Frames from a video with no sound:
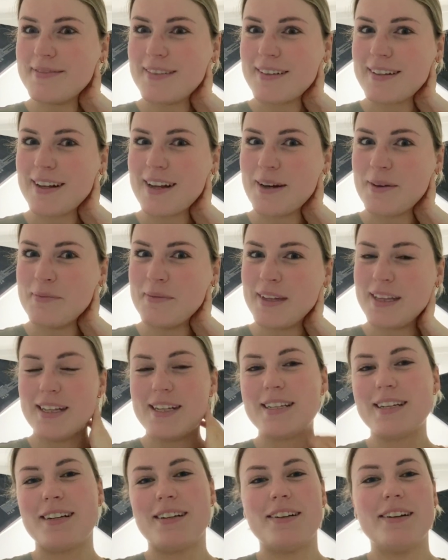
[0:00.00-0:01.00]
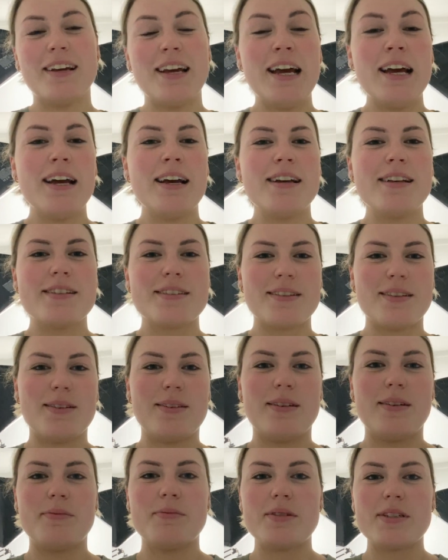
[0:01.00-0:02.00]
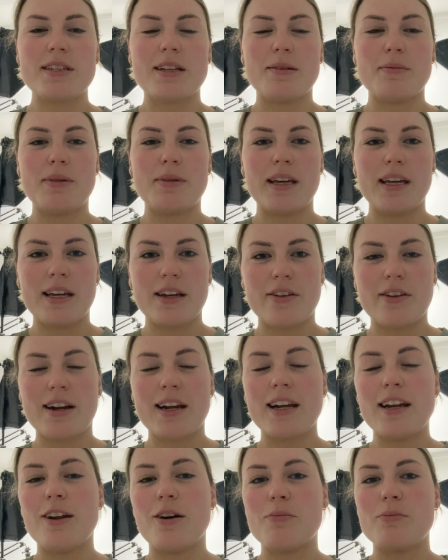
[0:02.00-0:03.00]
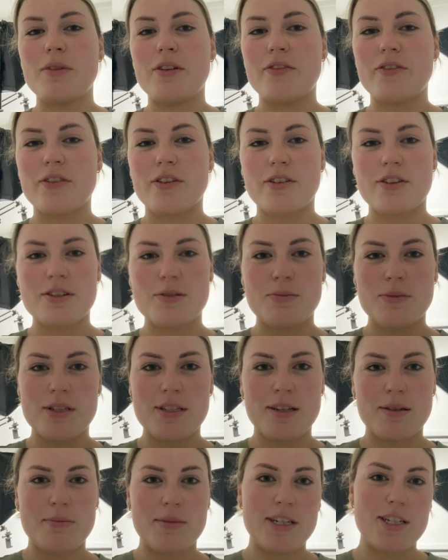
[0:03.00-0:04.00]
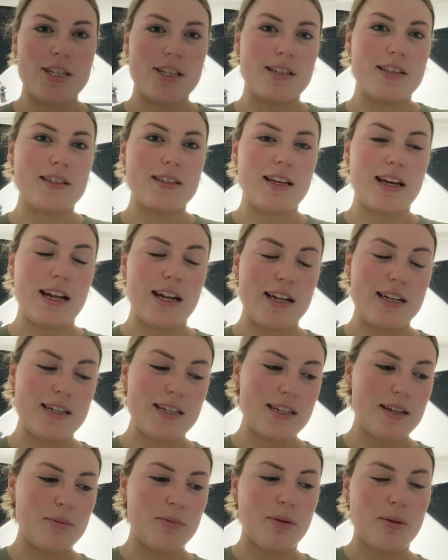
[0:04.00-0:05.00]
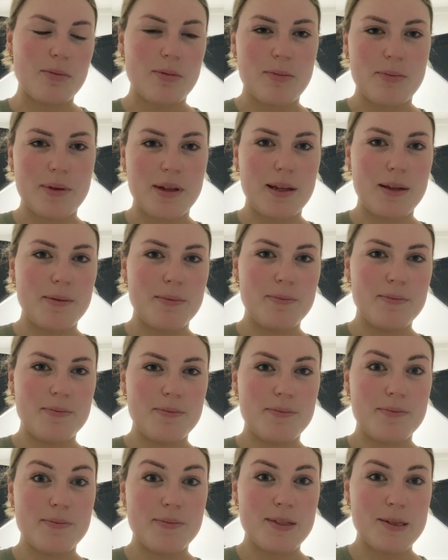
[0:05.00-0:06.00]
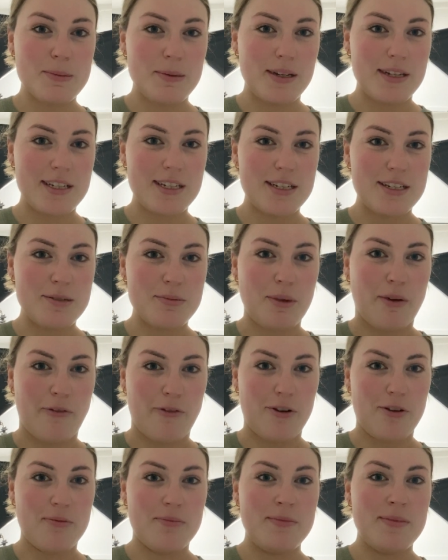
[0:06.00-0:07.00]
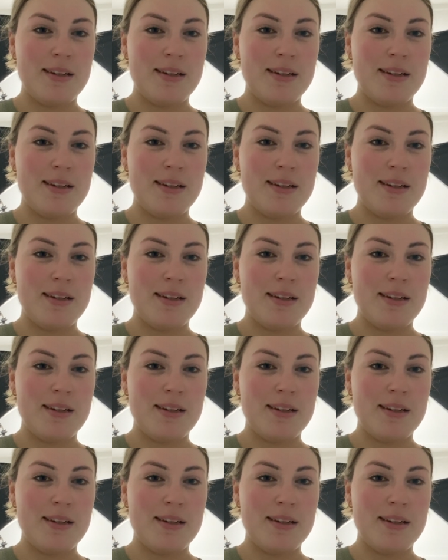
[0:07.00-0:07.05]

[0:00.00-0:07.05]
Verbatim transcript: now I'm really tired. So I'm just going to be cracking on with Christmas commissions, and I'll probably speak to you tomorrow